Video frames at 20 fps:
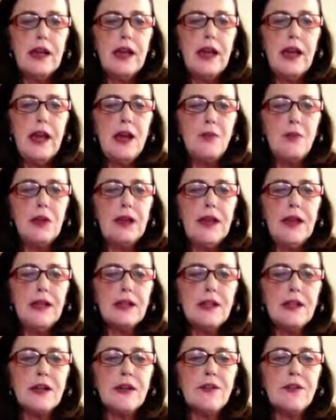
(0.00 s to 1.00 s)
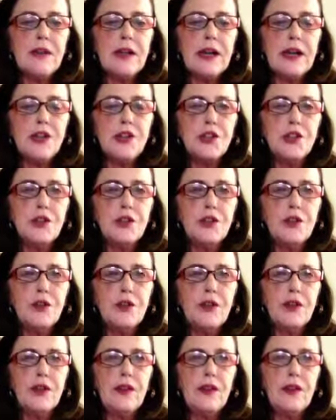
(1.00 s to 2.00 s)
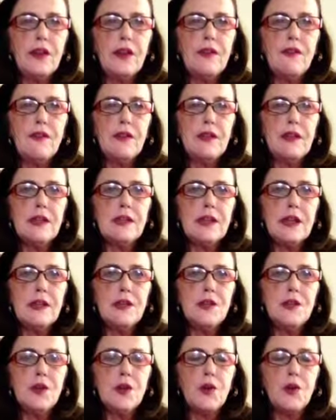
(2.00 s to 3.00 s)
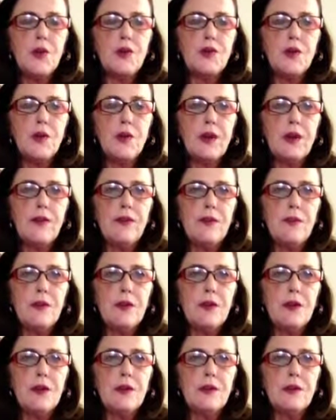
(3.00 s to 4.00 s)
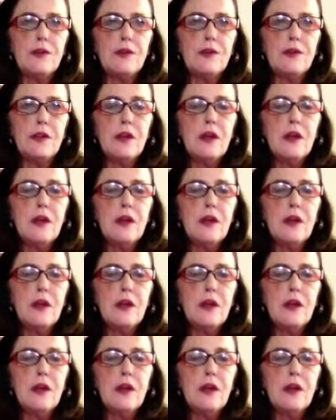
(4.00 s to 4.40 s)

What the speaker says: And plantar flexion, you can think of this as toes away from the nose